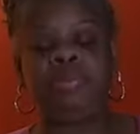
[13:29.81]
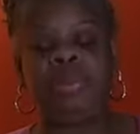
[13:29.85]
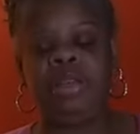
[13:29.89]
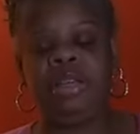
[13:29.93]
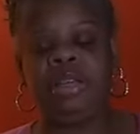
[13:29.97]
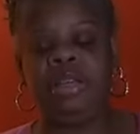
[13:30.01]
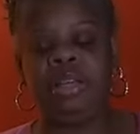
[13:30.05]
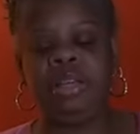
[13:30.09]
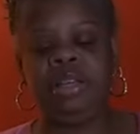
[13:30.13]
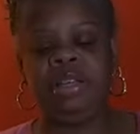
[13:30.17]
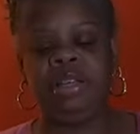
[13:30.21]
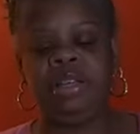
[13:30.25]
they
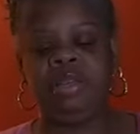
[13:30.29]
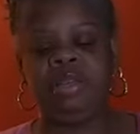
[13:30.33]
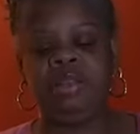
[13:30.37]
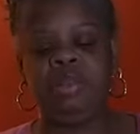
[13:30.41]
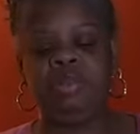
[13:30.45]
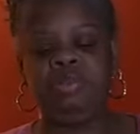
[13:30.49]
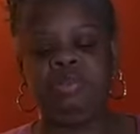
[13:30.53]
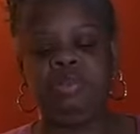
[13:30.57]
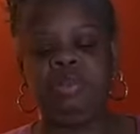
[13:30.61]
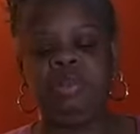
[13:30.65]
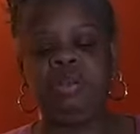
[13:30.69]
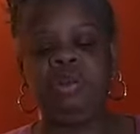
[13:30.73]
play
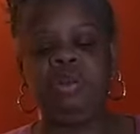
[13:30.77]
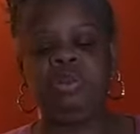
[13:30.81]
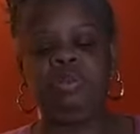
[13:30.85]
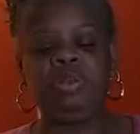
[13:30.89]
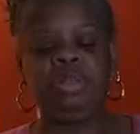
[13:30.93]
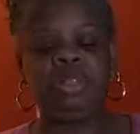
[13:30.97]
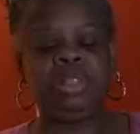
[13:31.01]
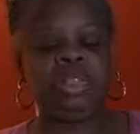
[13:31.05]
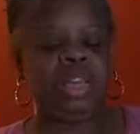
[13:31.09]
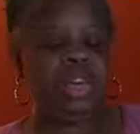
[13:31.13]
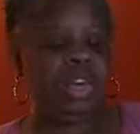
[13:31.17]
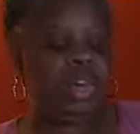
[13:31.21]
the
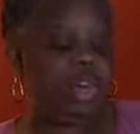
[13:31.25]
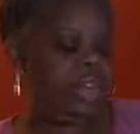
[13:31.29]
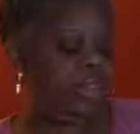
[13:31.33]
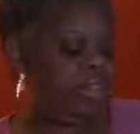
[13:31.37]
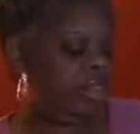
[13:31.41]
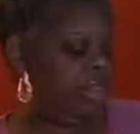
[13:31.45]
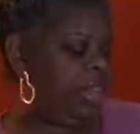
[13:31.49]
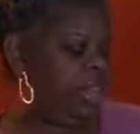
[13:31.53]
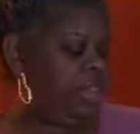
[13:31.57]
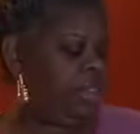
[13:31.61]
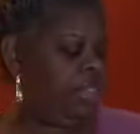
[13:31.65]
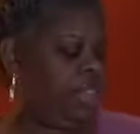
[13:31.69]
ghost
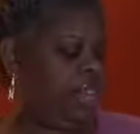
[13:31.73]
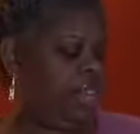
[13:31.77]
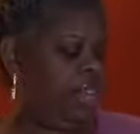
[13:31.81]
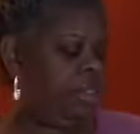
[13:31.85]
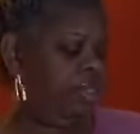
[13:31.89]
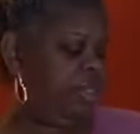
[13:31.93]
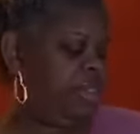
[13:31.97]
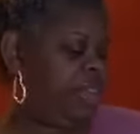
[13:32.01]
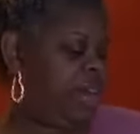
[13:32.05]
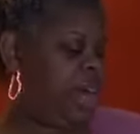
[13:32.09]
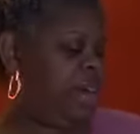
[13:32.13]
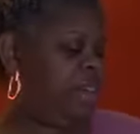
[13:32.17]
game.
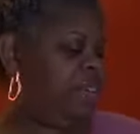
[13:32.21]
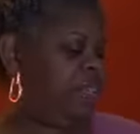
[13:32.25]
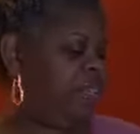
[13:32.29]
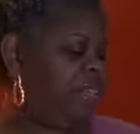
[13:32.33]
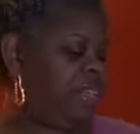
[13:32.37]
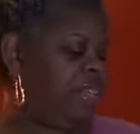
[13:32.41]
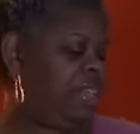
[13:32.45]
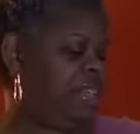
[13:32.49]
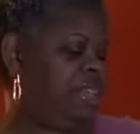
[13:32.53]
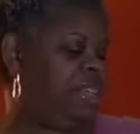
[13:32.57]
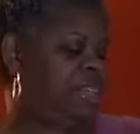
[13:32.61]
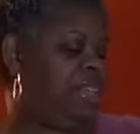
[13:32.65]
I
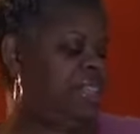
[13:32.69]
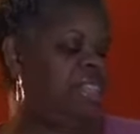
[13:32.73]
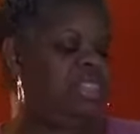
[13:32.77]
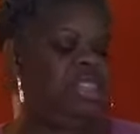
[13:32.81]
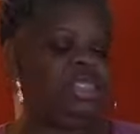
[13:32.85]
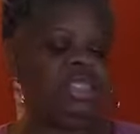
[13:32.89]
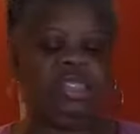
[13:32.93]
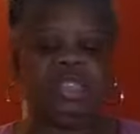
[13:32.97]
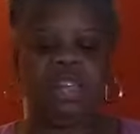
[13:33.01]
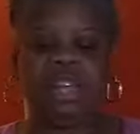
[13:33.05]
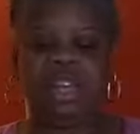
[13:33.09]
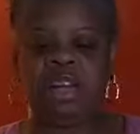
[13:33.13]
don't think,
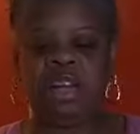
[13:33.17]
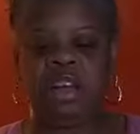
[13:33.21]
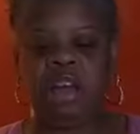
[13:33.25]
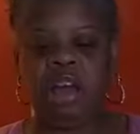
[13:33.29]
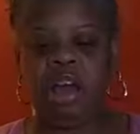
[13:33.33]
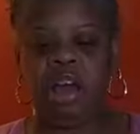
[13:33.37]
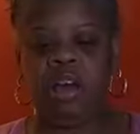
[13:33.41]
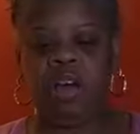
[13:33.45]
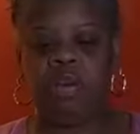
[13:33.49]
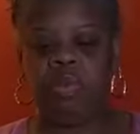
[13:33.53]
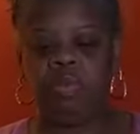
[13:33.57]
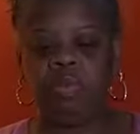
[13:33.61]
just say
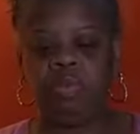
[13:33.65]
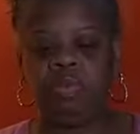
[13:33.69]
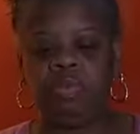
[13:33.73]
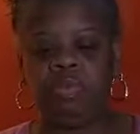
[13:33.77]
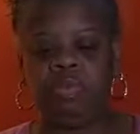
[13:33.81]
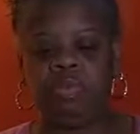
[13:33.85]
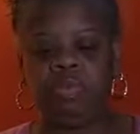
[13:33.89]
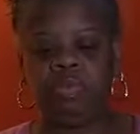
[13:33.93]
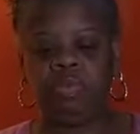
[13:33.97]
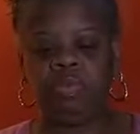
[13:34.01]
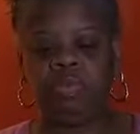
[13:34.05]
no.